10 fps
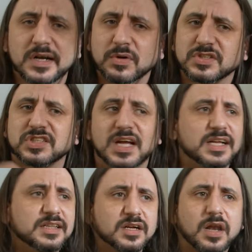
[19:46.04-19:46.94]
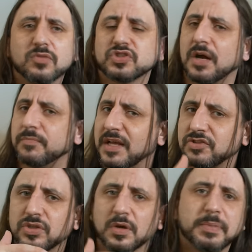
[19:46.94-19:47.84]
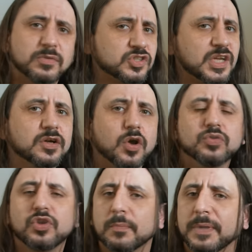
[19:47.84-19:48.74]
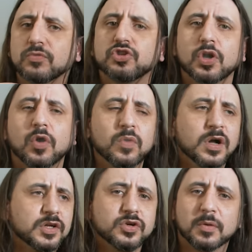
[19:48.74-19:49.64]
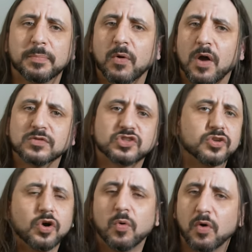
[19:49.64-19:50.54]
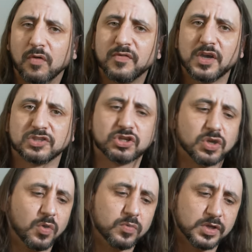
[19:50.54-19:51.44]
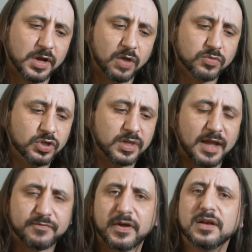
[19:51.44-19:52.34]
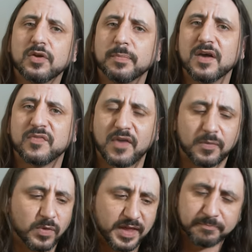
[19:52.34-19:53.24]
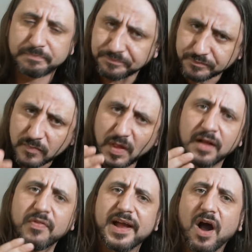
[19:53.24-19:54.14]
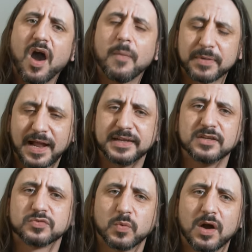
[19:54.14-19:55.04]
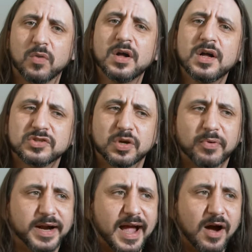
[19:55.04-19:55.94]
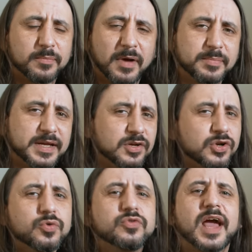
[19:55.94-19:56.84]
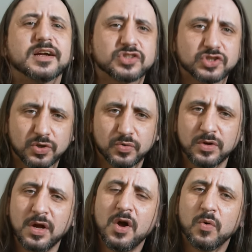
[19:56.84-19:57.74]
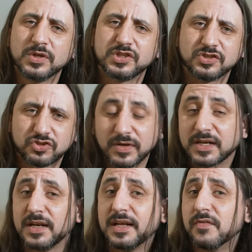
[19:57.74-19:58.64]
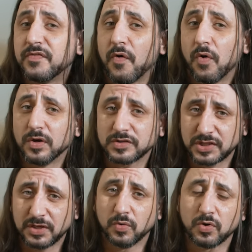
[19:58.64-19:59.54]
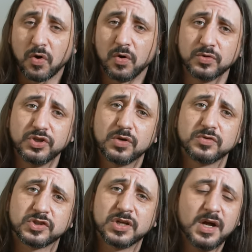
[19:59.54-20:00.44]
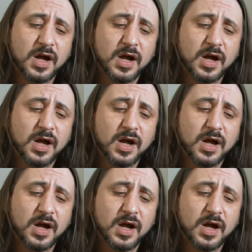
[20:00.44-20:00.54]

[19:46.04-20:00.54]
And as I said in the close-up, yes, you can build single, you can build dual, you can build horizontal or vertical. You know, you can have a little bit of fun with it. And they are planning as well to bring out maybe a new deck soon, which is strictly for single coil use.